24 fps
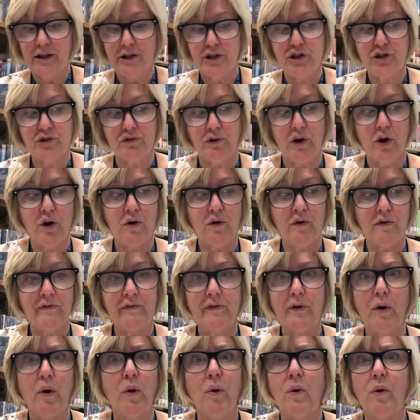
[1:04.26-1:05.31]
drove
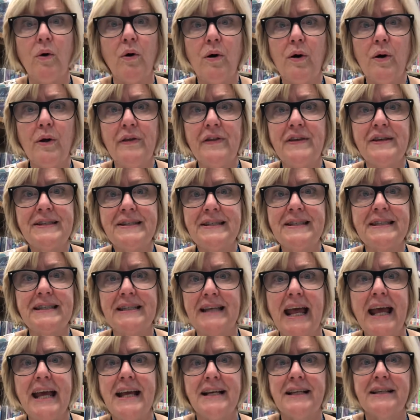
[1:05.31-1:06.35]
all the
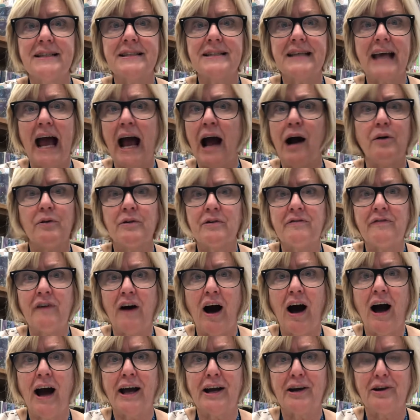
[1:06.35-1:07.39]
snakes out of
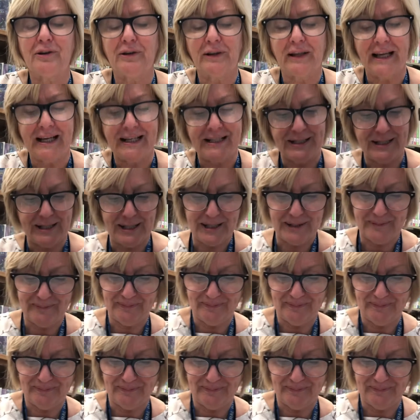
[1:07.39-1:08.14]
Ireland.